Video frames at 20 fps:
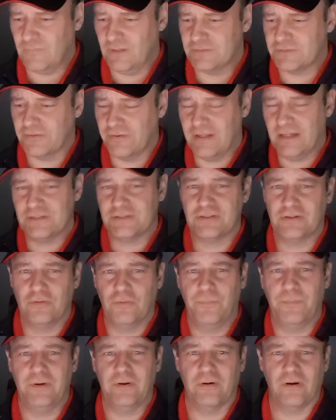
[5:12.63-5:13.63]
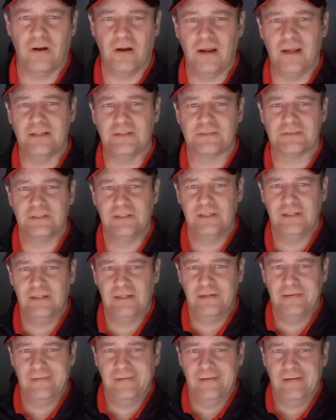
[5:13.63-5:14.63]
So that should open your eyes.
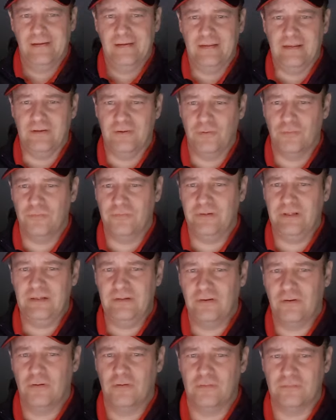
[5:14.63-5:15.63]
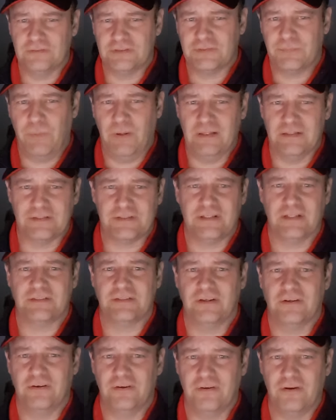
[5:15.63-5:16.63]
You don't need to go out and spend
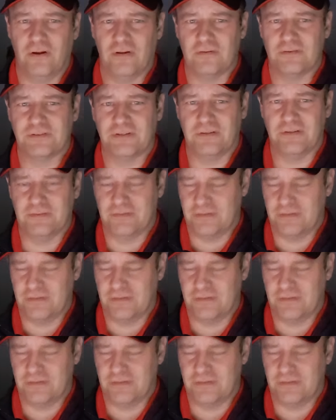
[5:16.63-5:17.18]
$600 on a